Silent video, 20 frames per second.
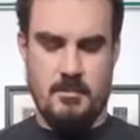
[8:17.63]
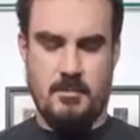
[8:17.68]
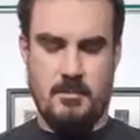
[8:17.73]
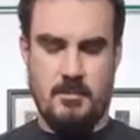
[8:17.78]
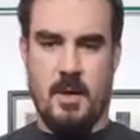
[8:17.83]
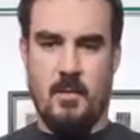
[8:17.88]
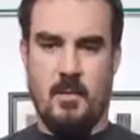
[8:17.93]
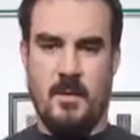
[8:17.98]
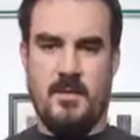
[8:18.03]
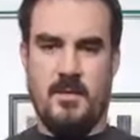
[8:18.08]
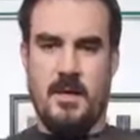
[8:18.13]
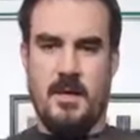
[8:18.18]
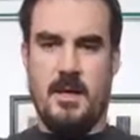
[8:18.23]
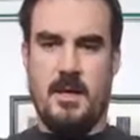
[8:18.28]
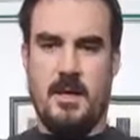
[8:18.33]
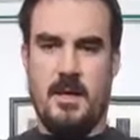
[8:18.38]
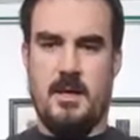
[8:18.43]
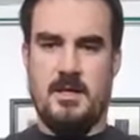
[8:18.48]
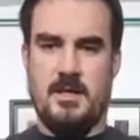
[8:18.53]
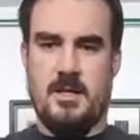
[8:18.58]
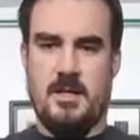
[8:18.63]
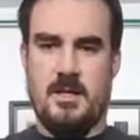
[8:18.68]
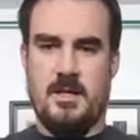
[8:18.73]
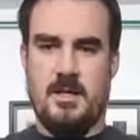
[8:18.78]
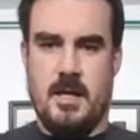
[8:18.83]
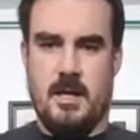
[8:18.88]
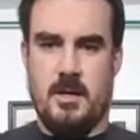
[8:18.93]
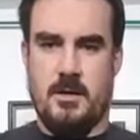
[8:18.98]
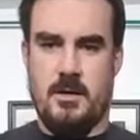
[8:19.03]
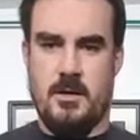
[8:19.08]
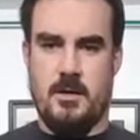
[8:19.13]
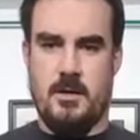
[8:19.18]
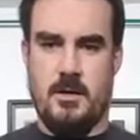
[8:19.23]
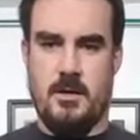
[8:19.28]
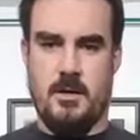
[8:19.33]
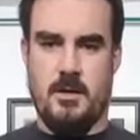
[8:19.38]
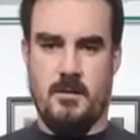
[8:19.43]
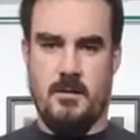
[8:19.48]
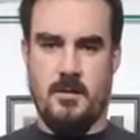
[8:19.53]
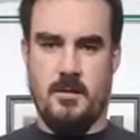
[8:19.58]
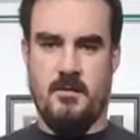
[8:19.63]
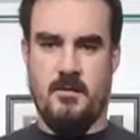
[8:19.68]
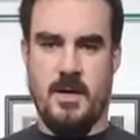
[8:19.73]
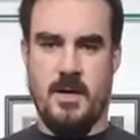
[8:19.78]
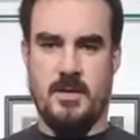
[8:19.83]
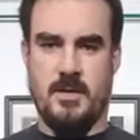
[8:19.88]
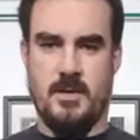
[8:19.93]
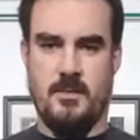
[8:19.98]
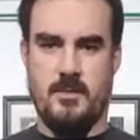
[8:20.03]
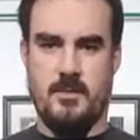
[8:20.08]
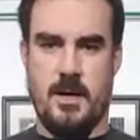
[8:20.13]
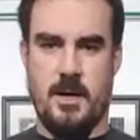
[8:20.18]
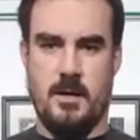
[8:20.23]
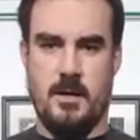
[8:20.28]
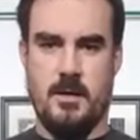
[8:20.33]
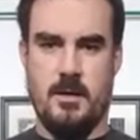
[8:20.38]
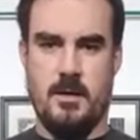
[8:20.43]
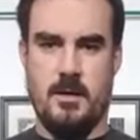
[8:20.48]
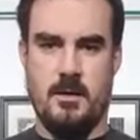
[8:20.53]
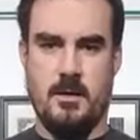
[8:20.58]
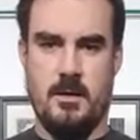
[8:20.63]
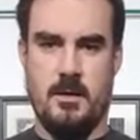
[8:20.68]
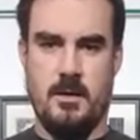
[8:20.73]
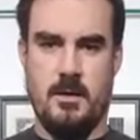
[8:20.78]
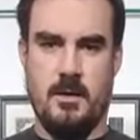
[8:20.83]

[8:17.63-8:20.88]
but what they did is you take your, you've got your regular,